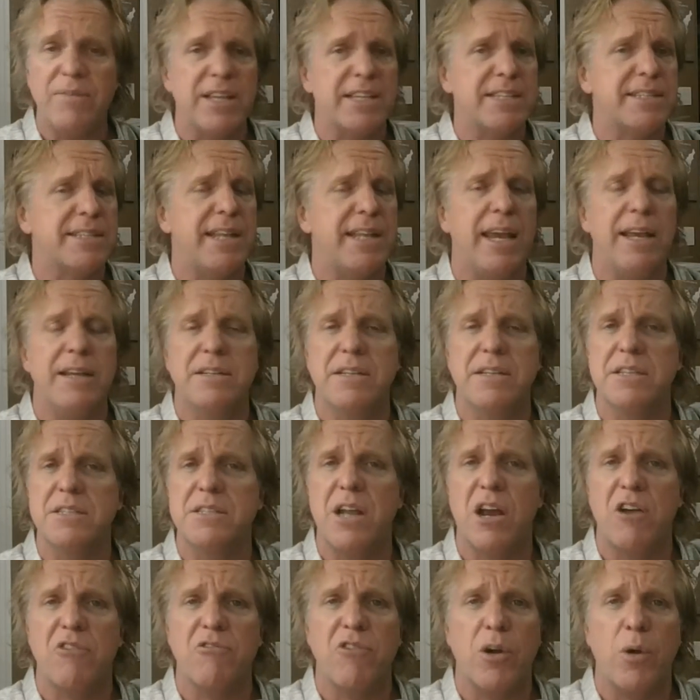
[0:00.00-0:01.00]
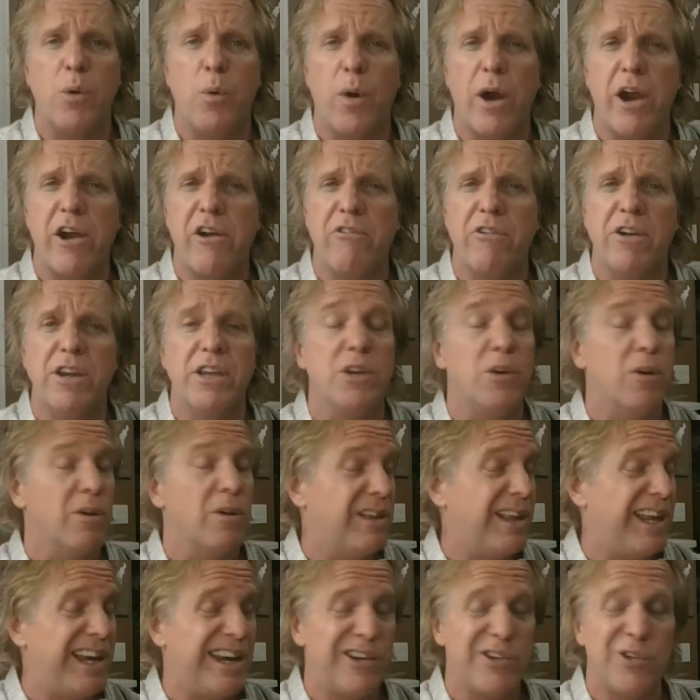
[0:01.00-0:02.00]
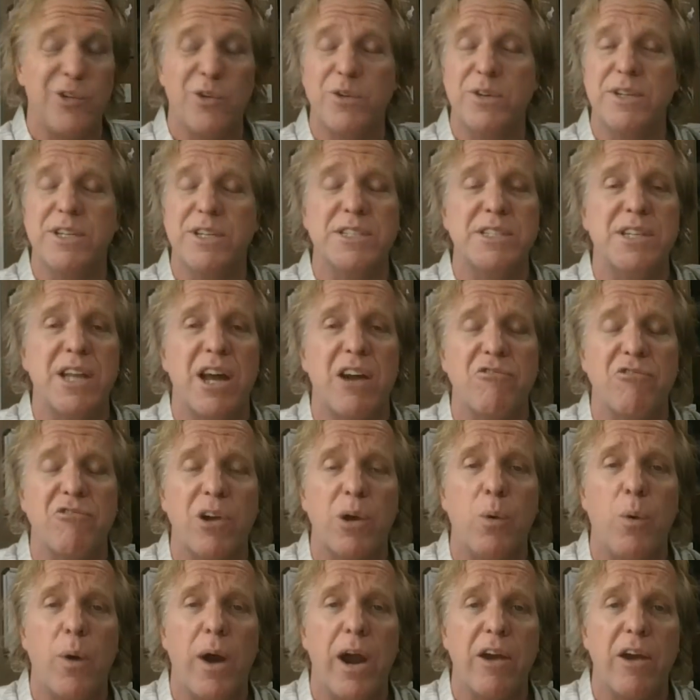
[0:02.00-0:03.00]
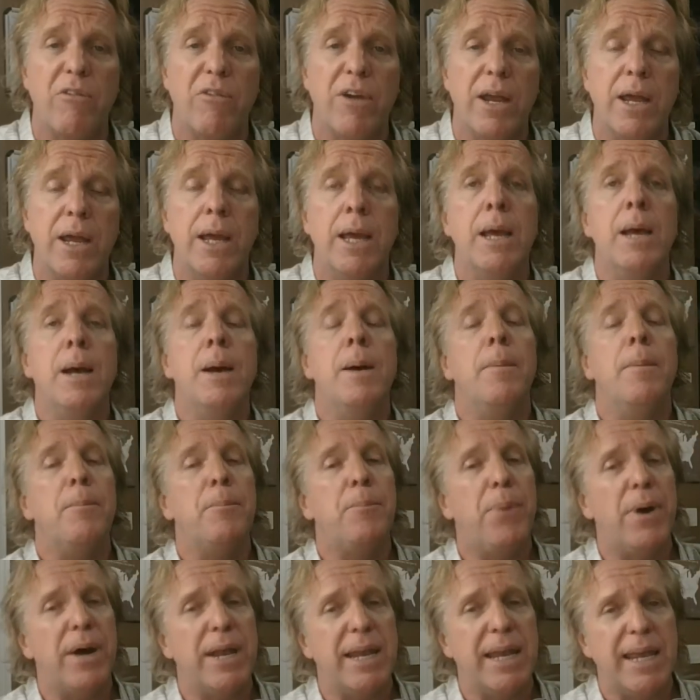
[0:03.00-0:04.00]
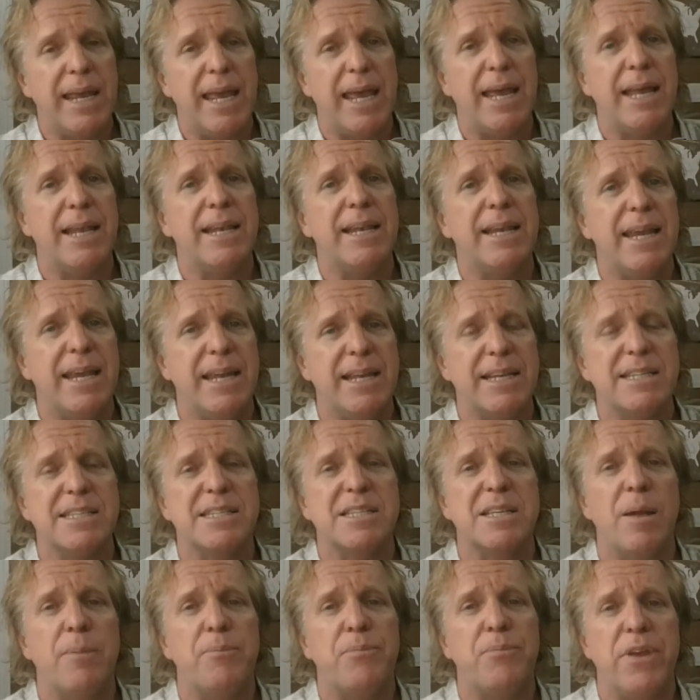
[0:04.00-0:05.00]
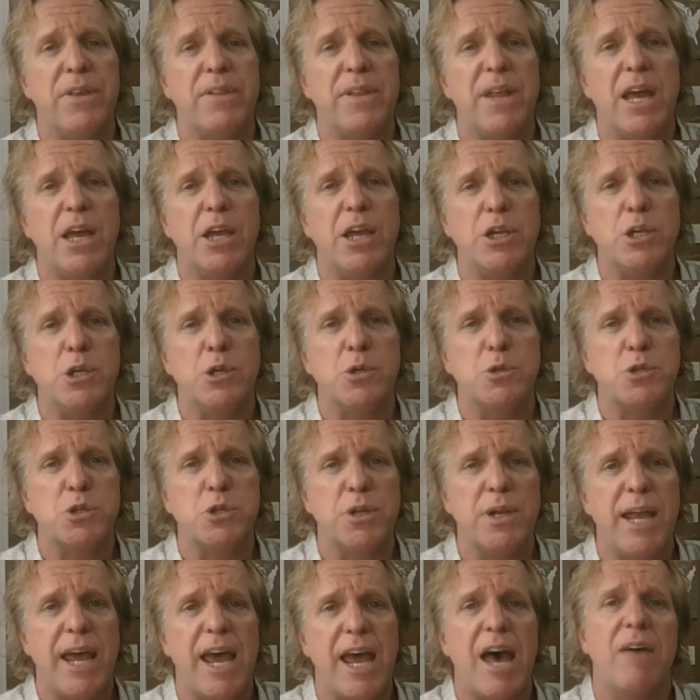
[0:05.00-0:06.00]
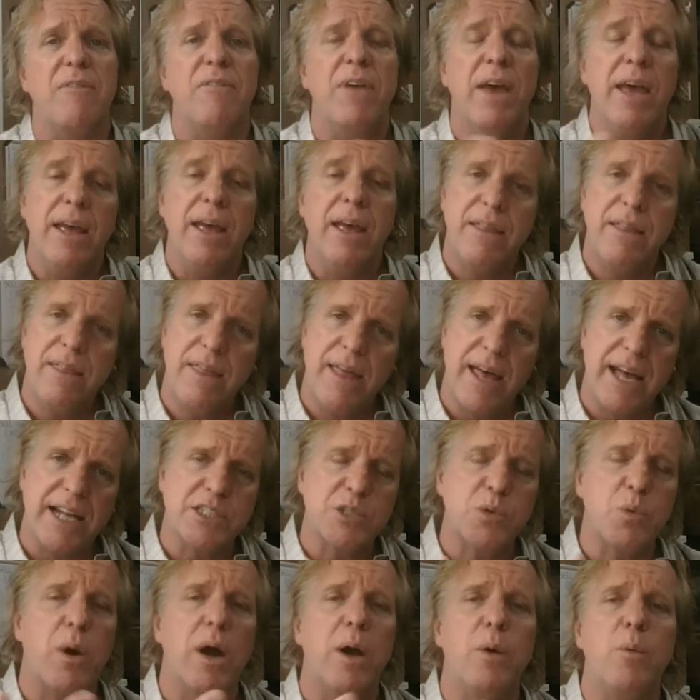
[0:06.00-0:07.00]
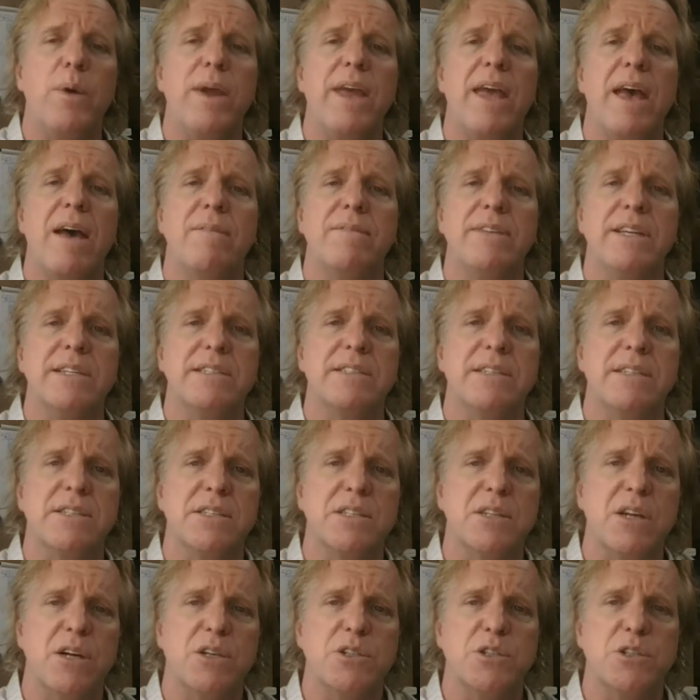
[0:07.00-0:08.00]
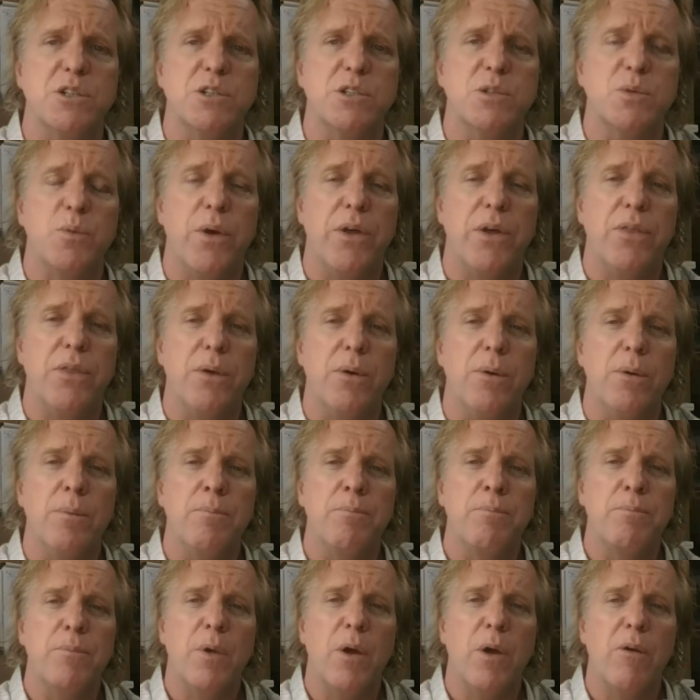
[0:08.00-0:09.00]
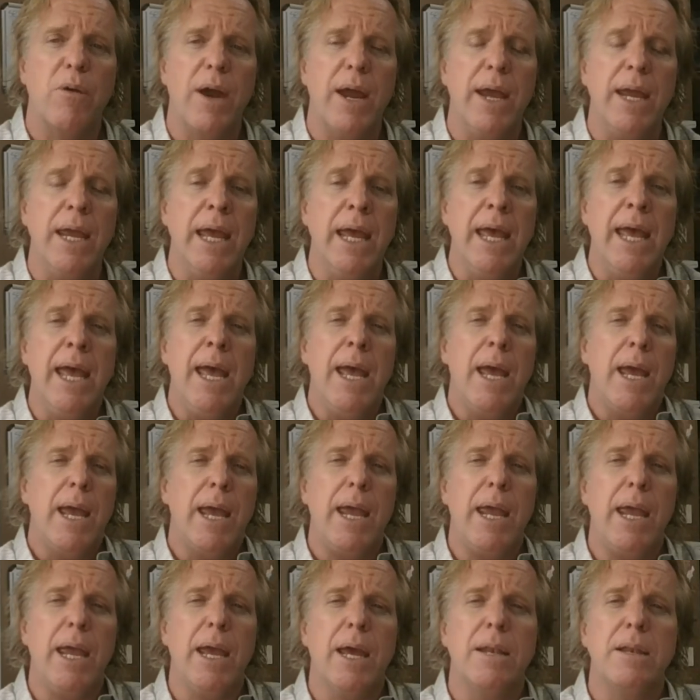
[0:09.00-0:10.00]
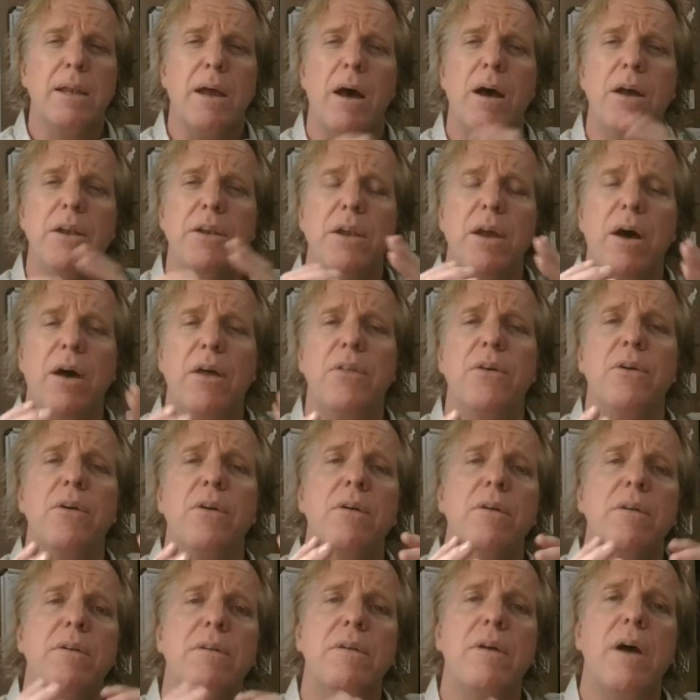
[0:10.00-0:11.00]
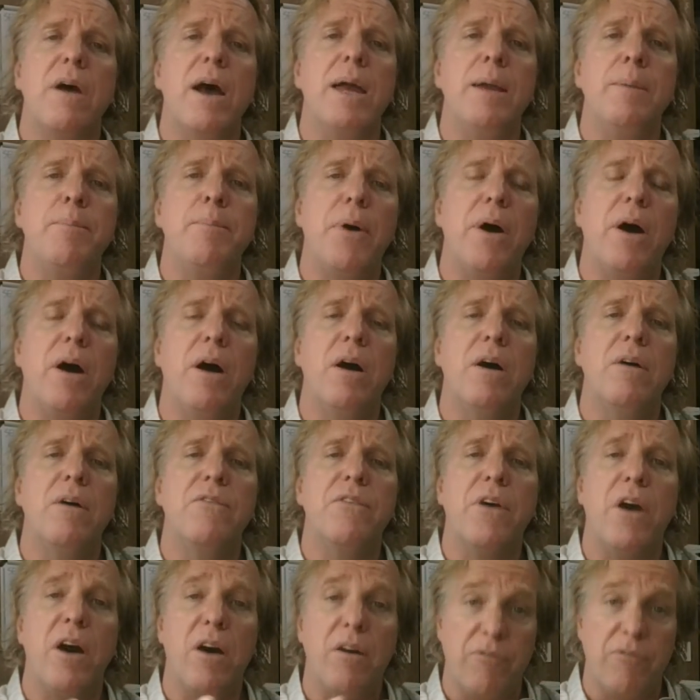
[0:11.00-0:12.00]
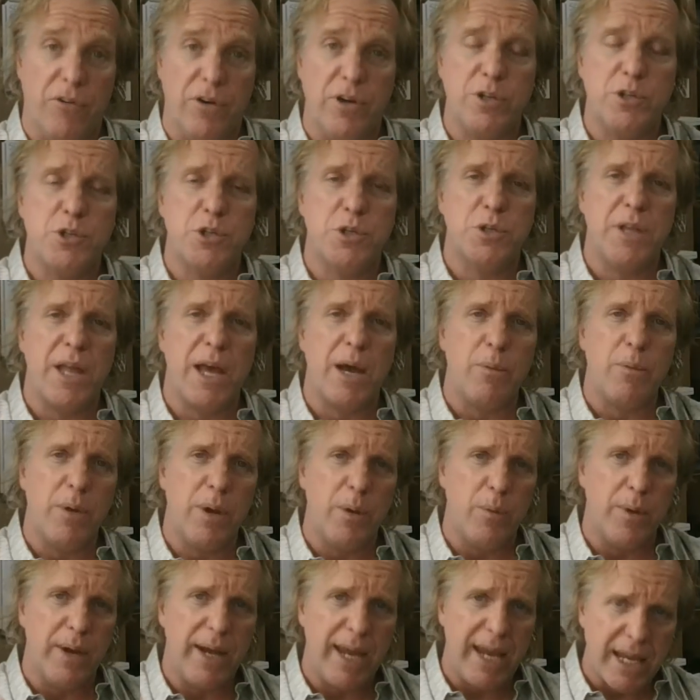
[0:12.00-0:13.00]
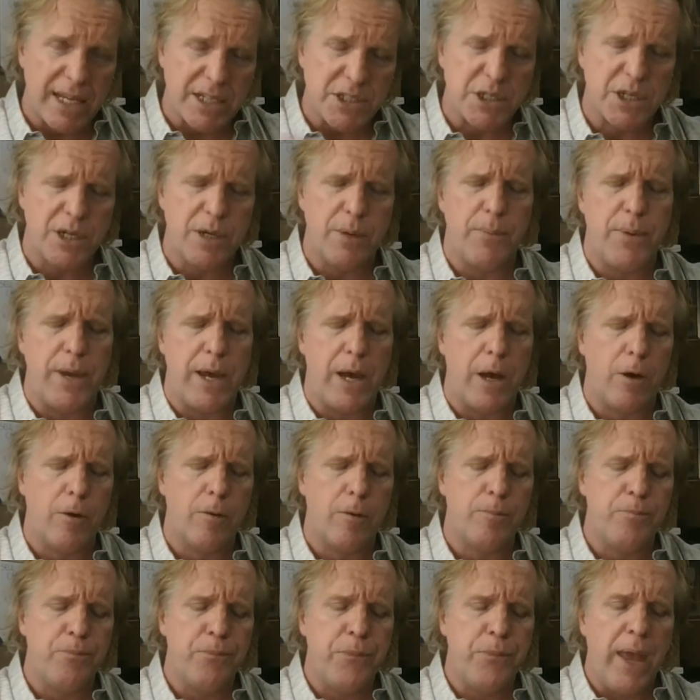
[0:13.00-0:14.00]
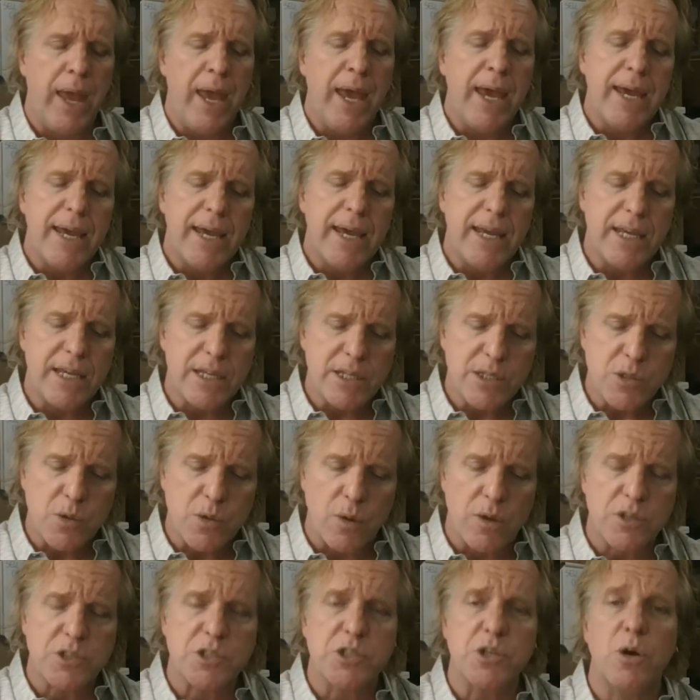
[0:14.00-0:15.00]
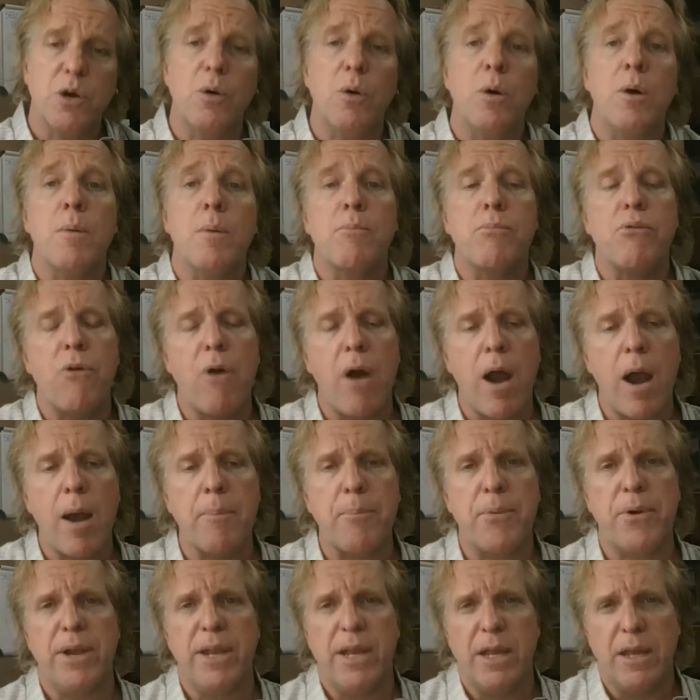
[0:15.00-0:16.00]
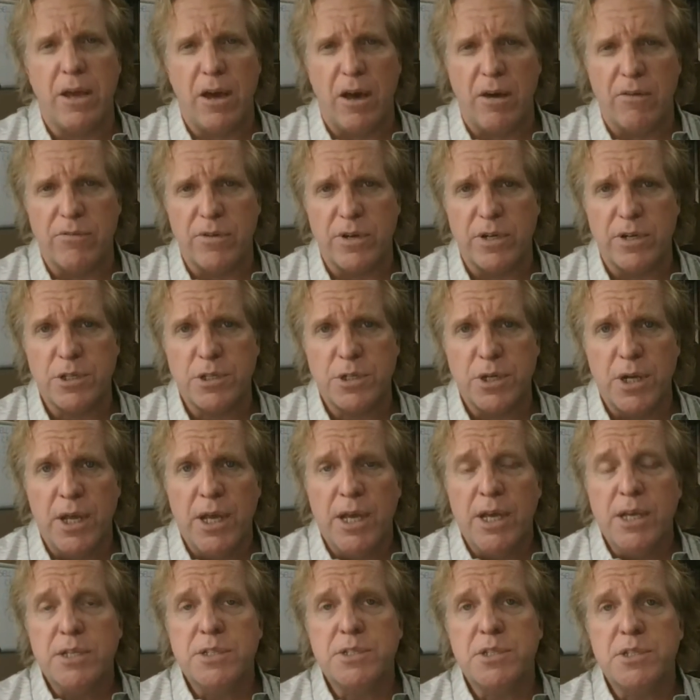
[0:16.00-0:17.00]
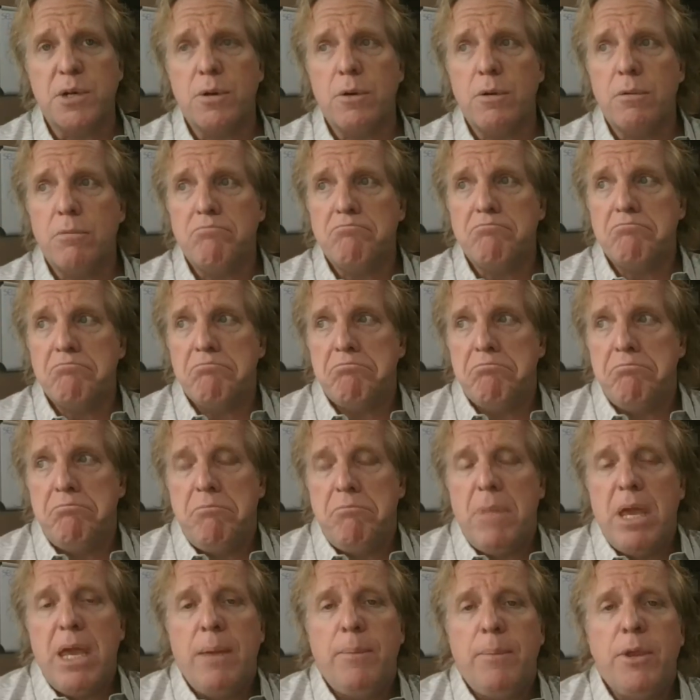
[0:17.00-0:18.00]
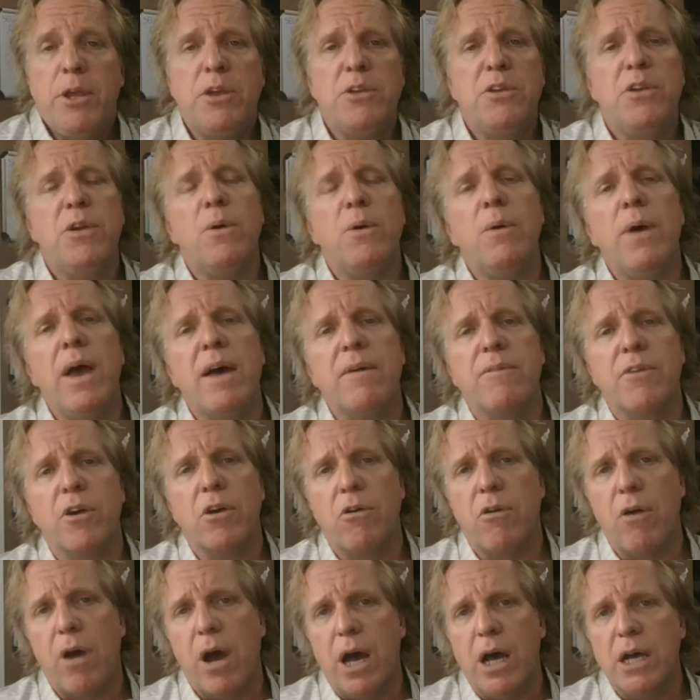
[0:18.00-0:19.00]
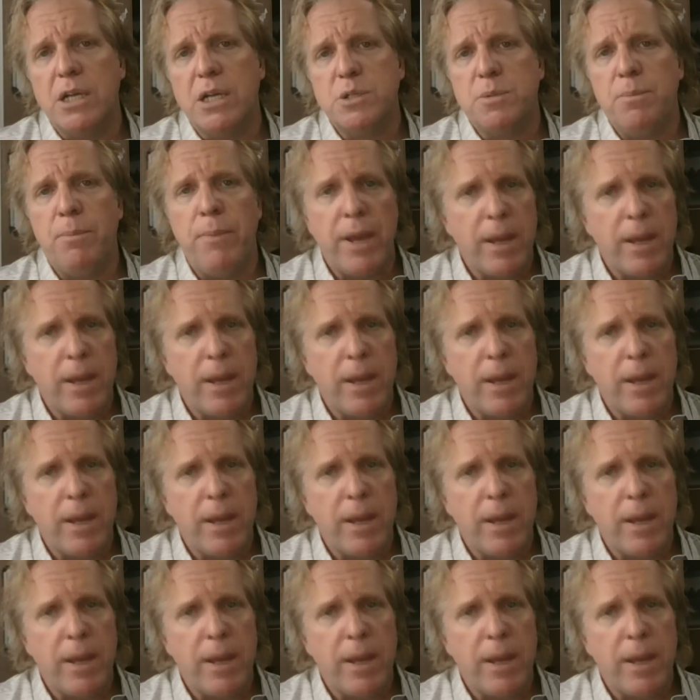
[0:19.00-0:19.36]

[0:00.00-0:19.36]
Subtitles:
The state does not require it. Your landlord does not require it. But again, it is something that you should have. That's why we have these discussions with you. All right. And another type of coverage that we would ask you about is also property coverage. So maybe you do have a garage.